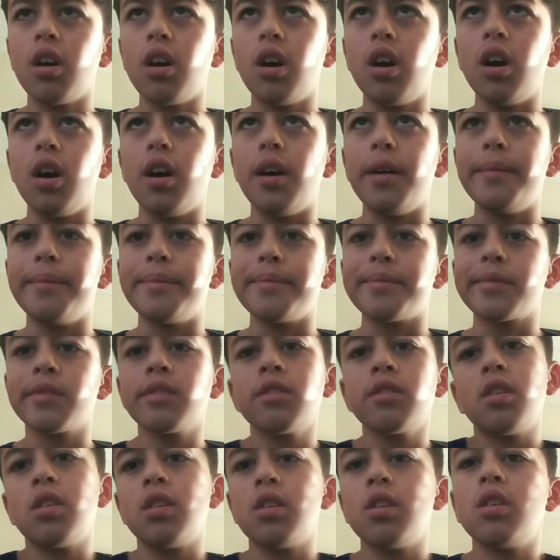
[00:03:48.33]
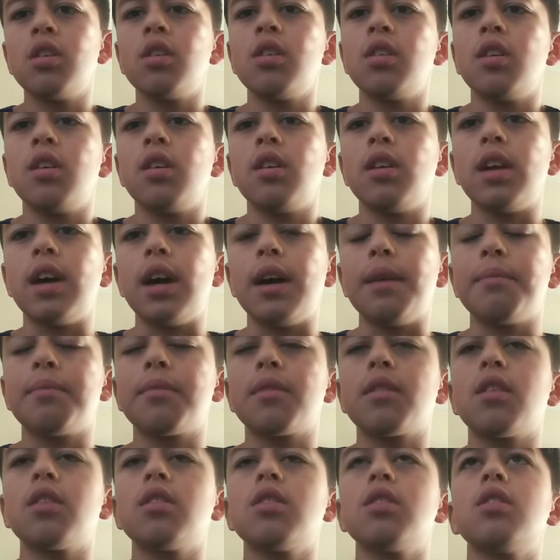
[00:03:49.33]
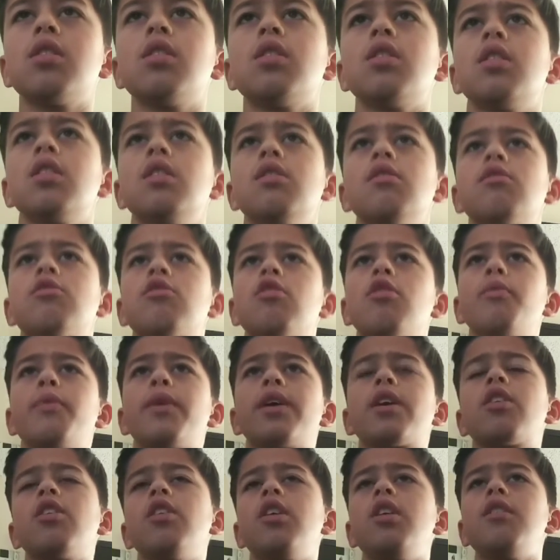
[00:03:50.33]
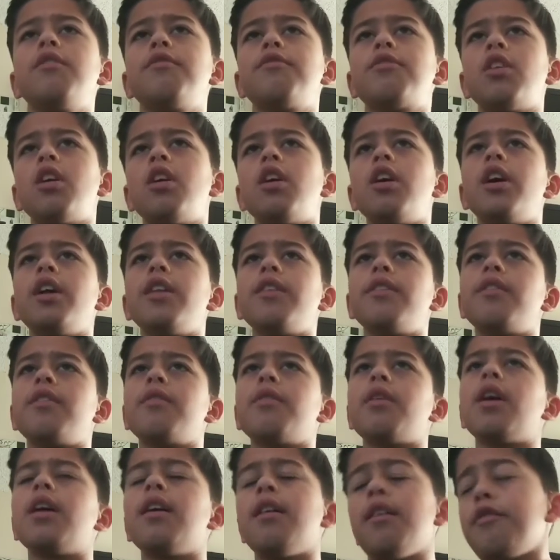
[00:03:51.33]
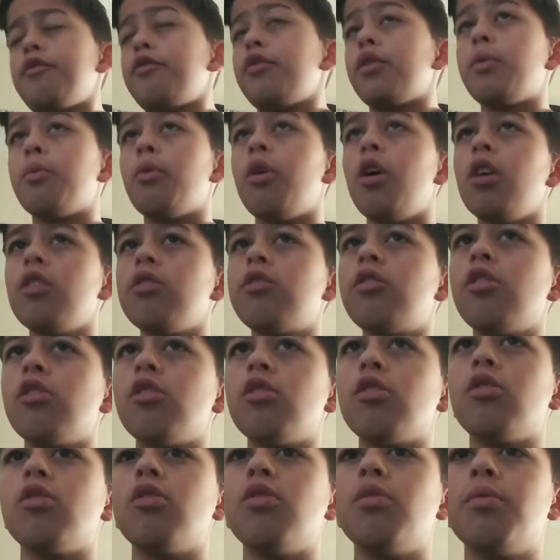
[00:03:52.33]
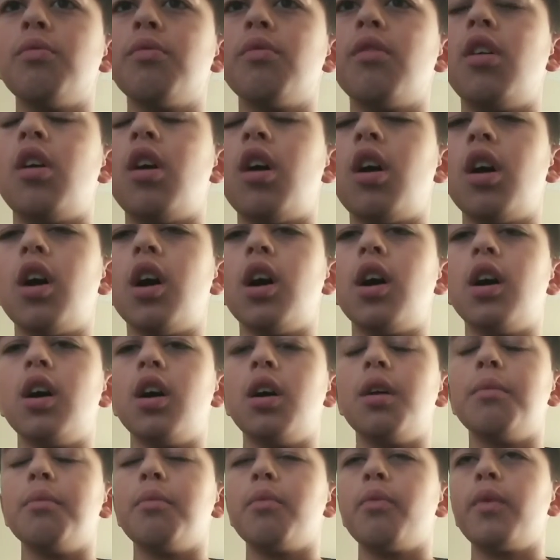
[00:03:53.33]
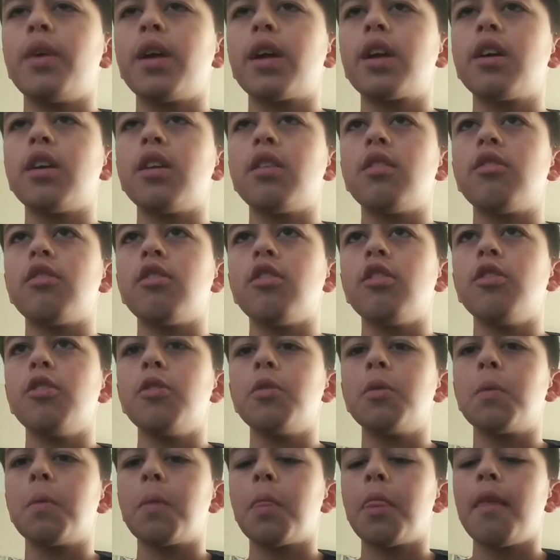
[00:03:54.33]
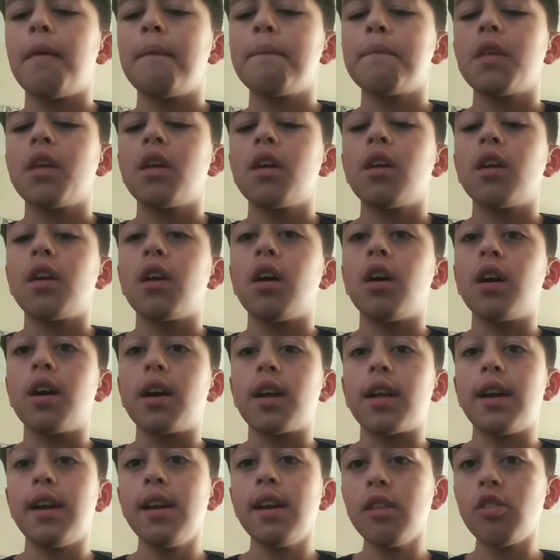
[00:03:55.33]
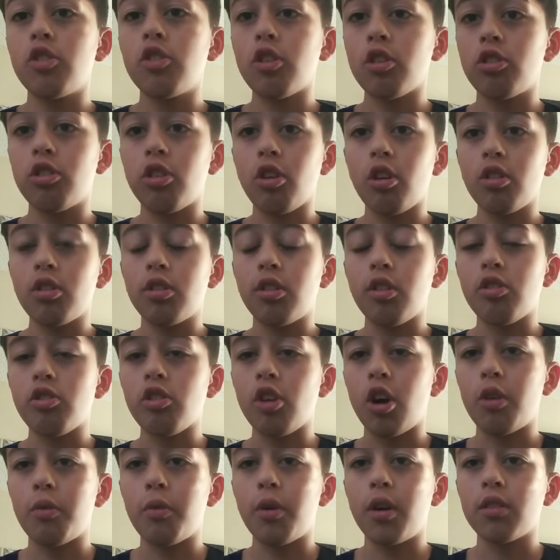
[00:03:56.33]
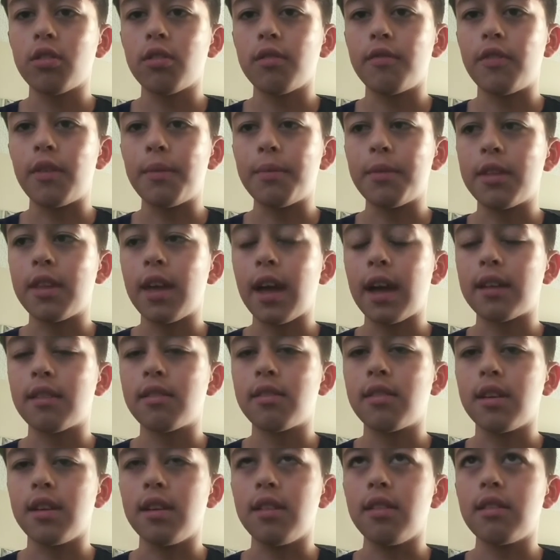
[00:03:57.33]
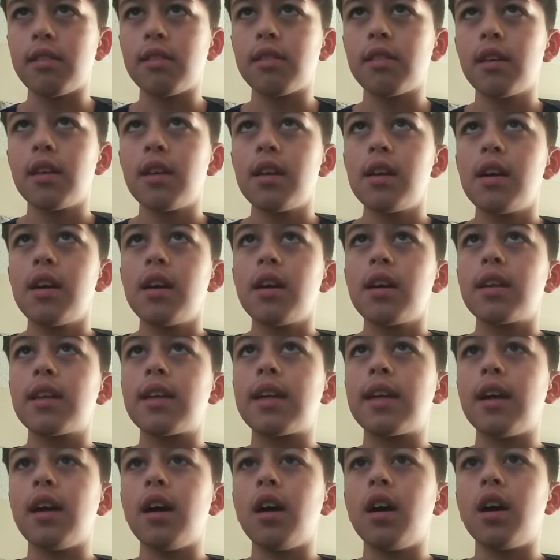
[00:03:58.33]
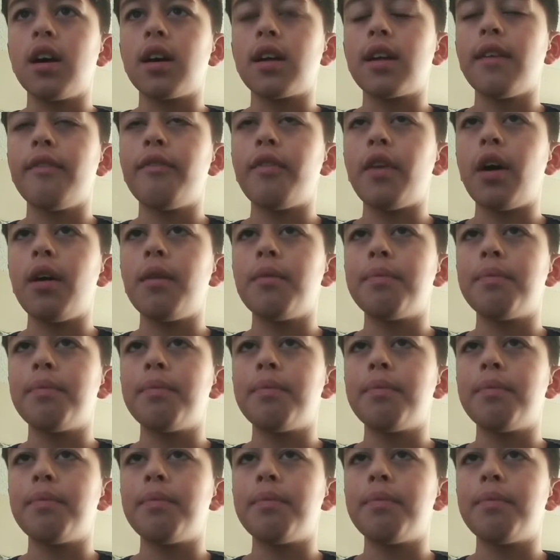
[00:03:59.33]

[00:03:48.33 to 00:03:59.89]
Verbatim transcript: Um, yeah. So we could have done, uh, if we want to, um, we could do uh, get just Deshaun Watson from the Texans, uh, give